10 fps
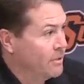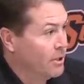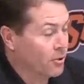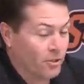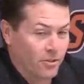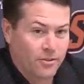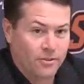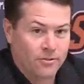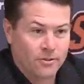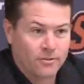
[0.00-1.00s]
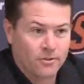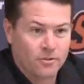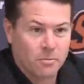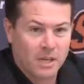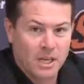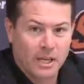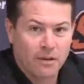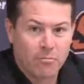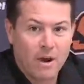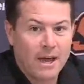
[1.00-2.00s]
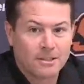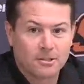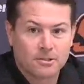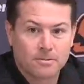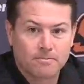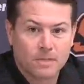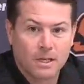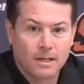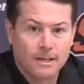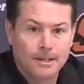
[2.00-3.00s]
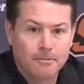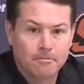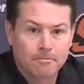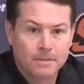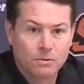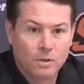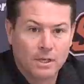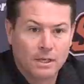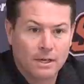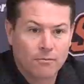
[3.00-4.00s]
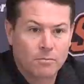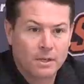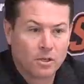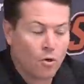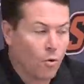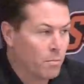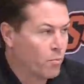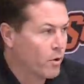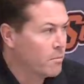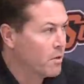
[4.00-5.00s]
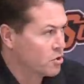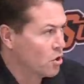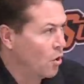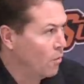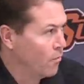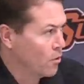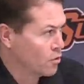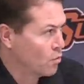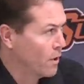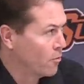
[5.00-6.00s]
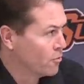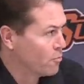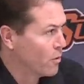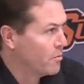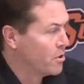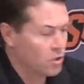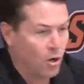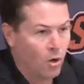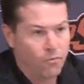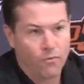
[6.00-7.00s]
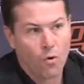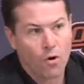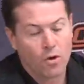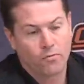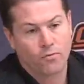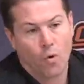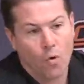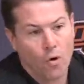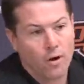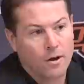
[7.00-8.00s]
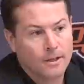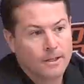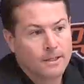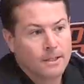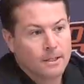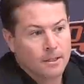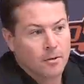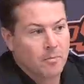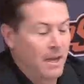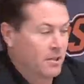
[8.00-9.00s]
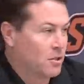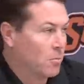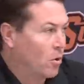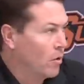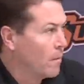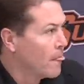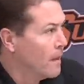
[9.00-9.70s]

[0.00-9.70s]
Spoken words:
illnesses since the beginning of practice. We have been going pretty much the whole first week was pretty much all 4-on-4 basketball.